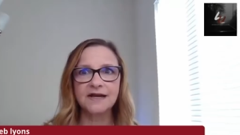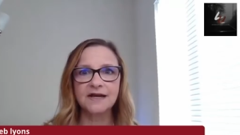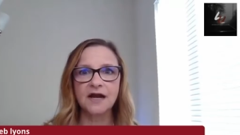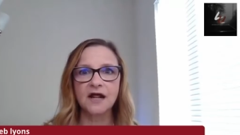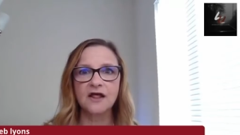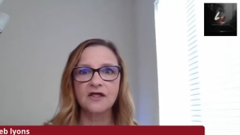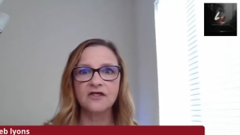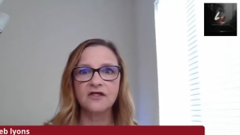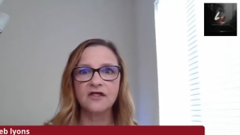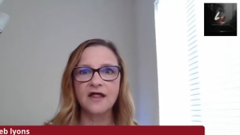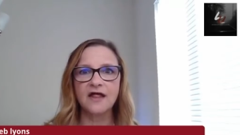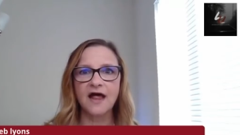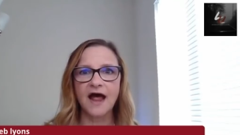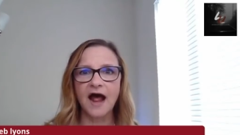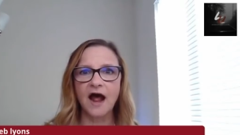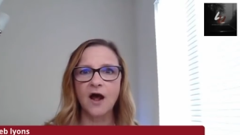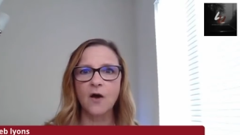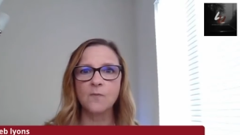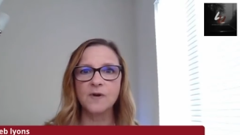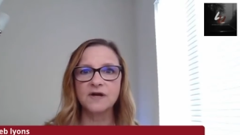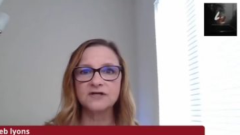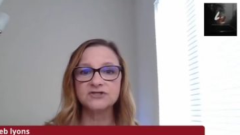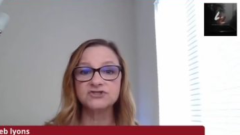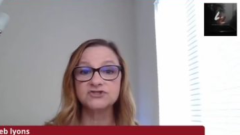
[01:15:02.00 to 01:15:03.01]
it,
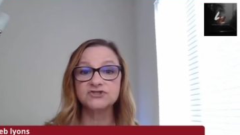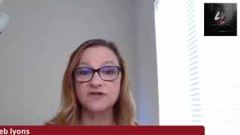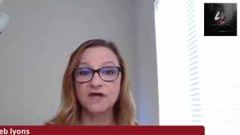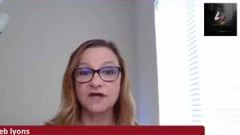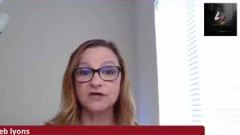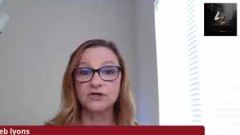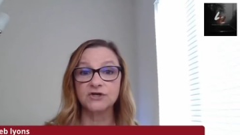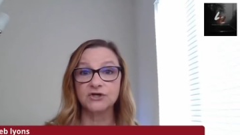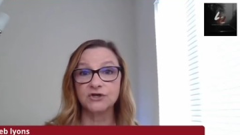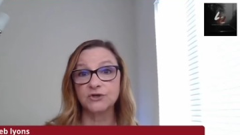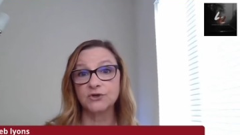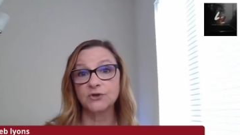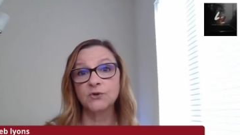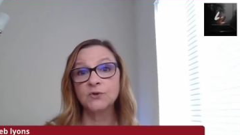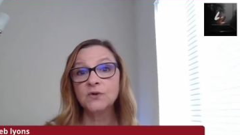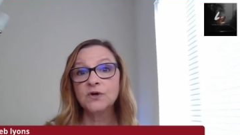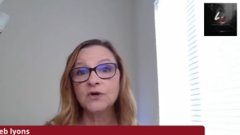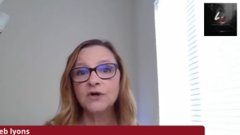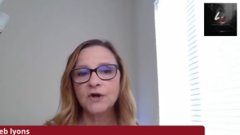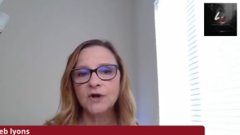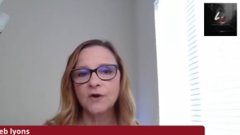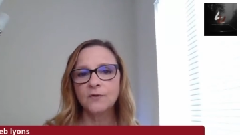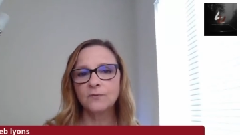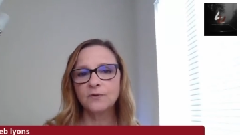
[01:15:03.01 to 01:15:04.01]
how much they
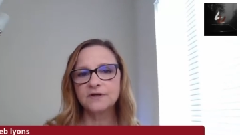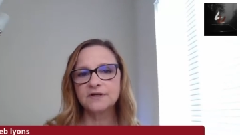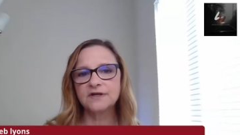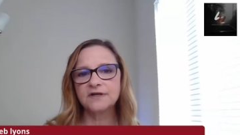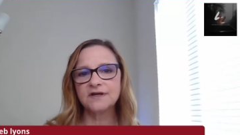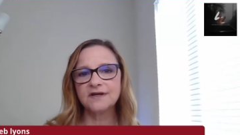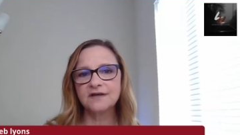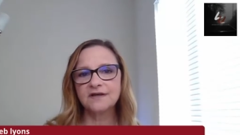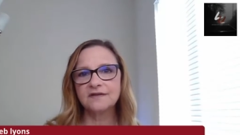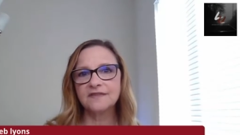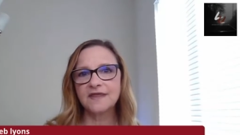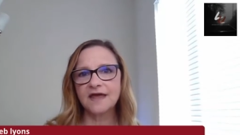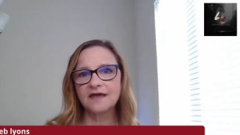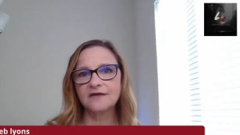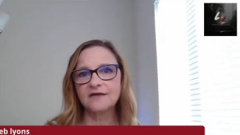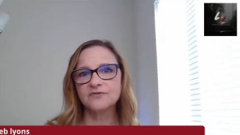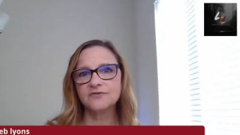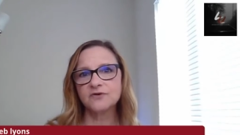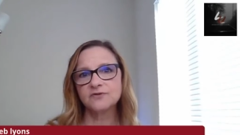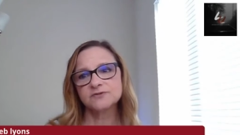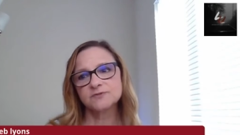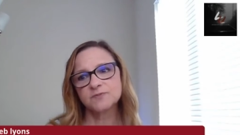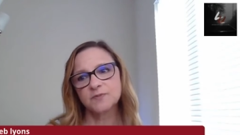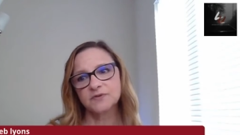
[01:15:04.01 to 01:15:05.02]
knew when
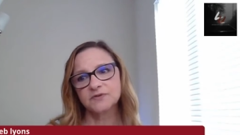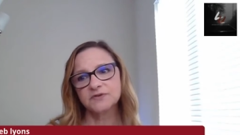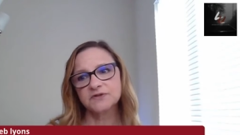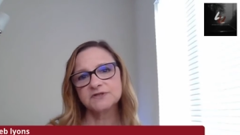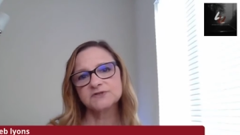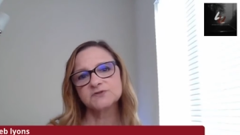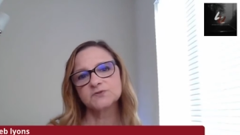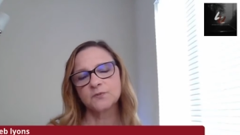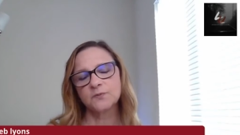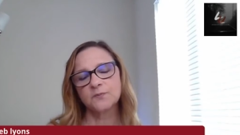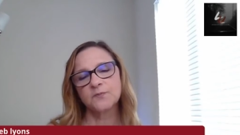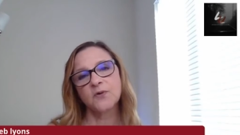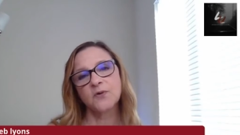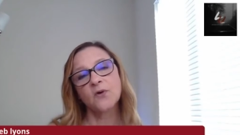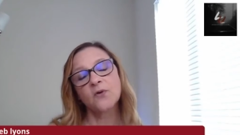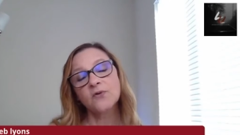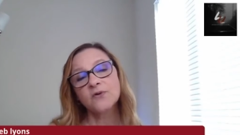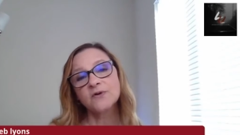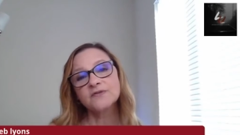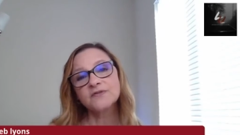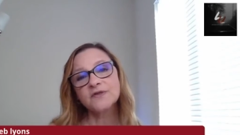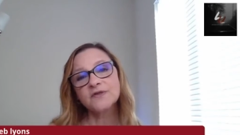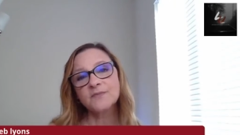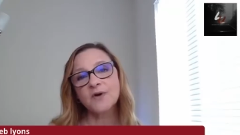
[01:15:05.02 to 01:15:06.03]
those police were
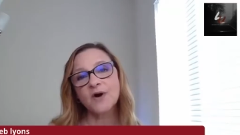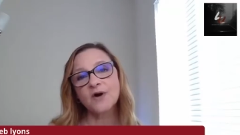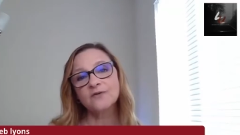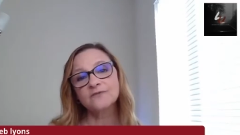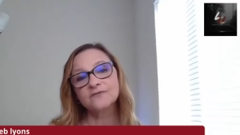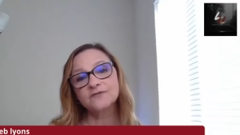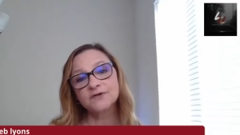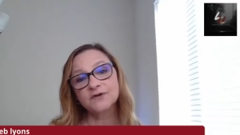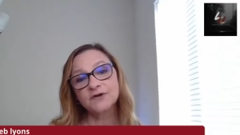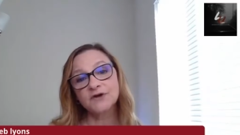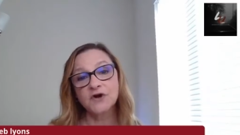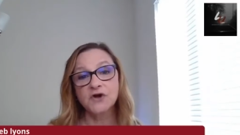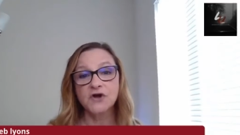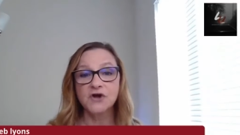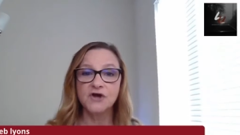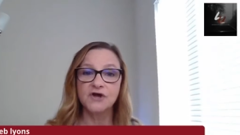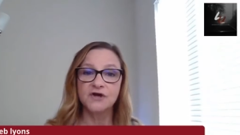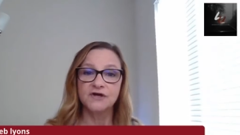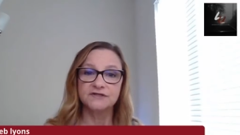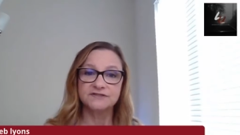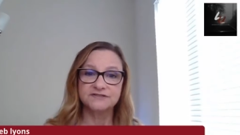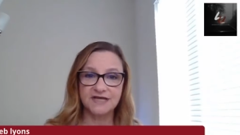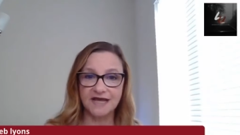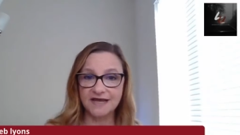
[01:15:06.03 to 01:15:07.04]
pulling them over,
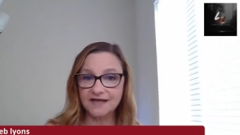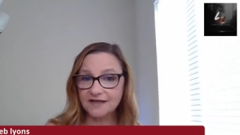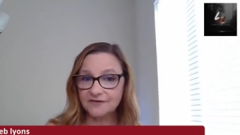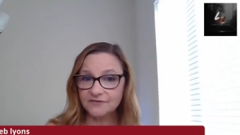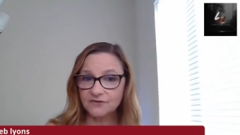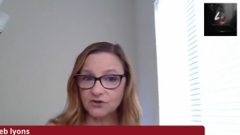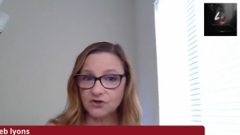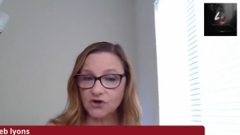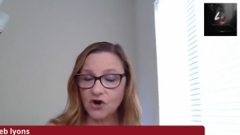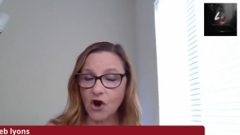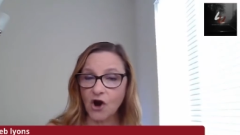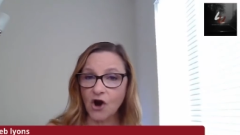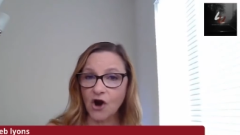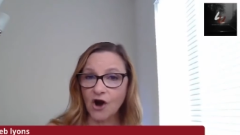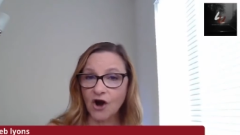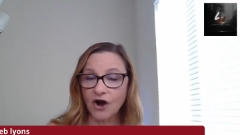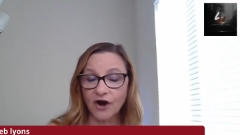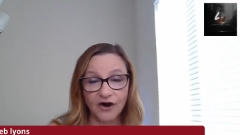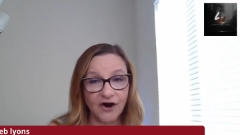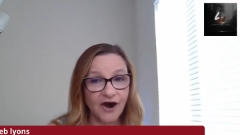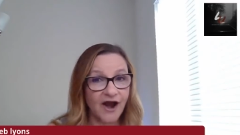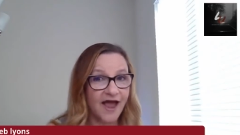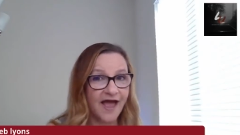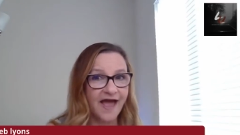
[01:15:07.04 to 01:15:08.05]
taking their
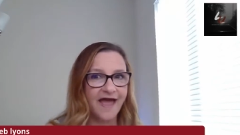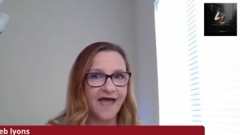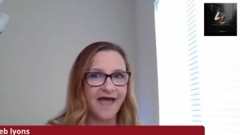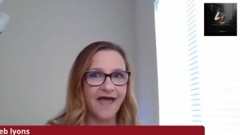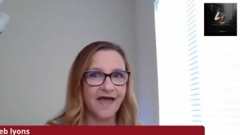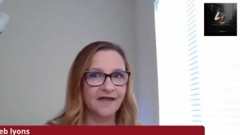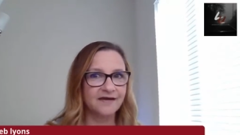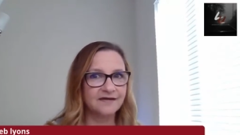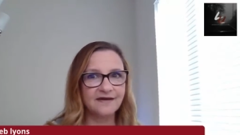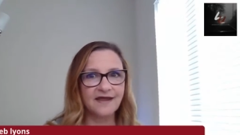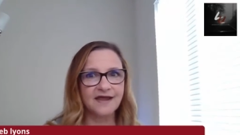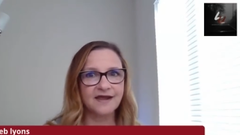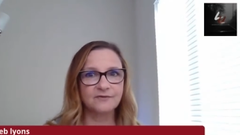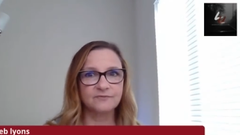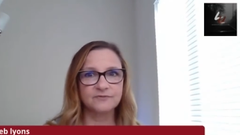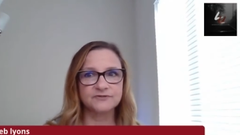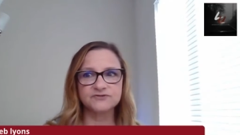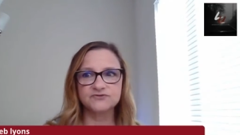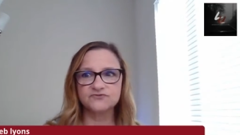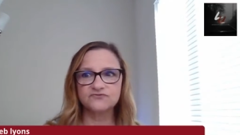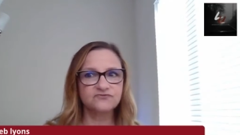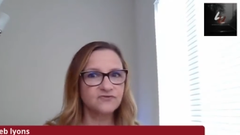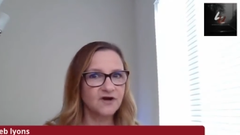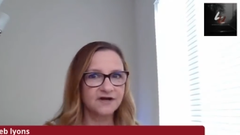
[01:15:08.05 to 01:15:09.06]
car, and Nate
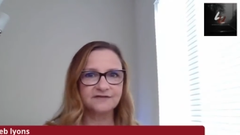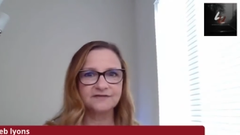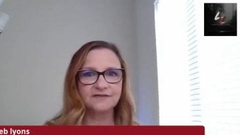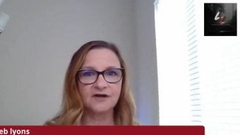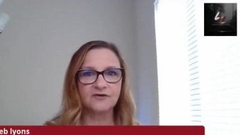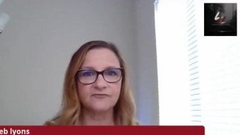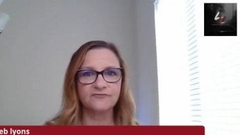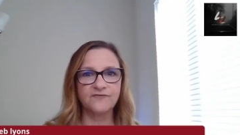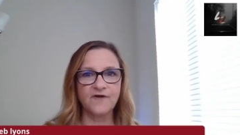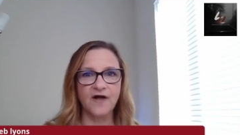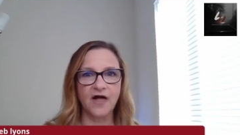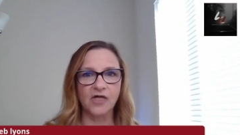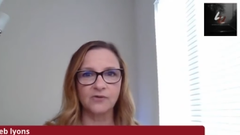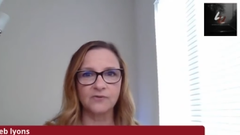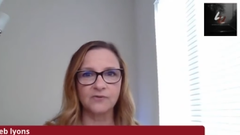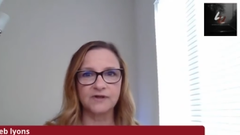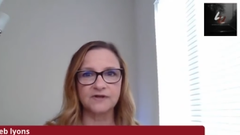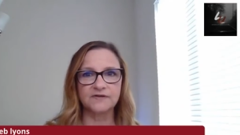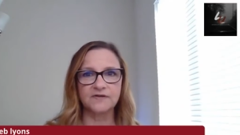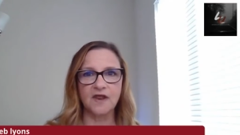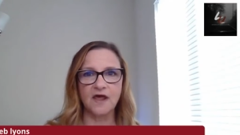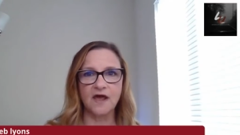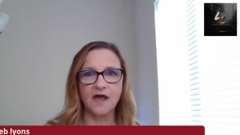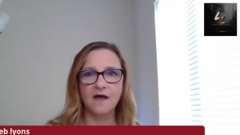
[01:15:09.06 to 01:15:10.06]
was right there
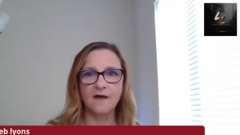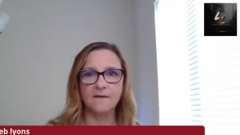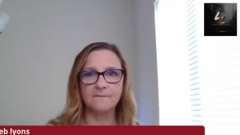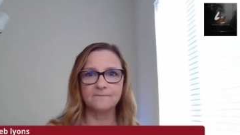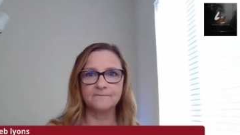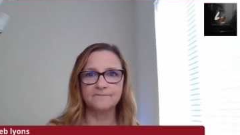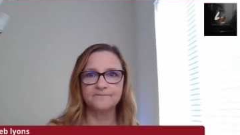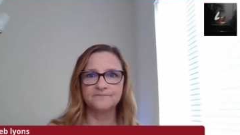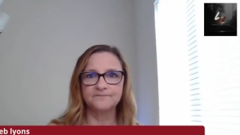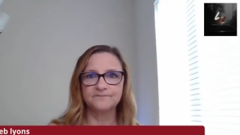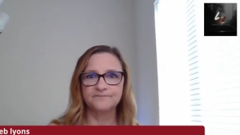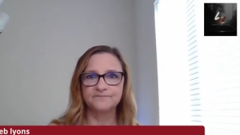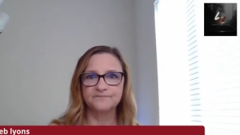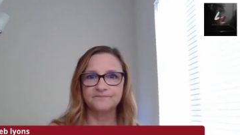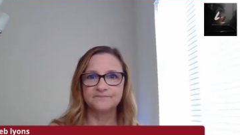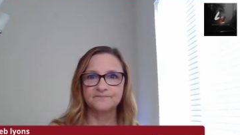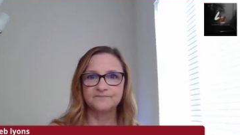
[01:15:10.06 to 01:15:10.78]
following them.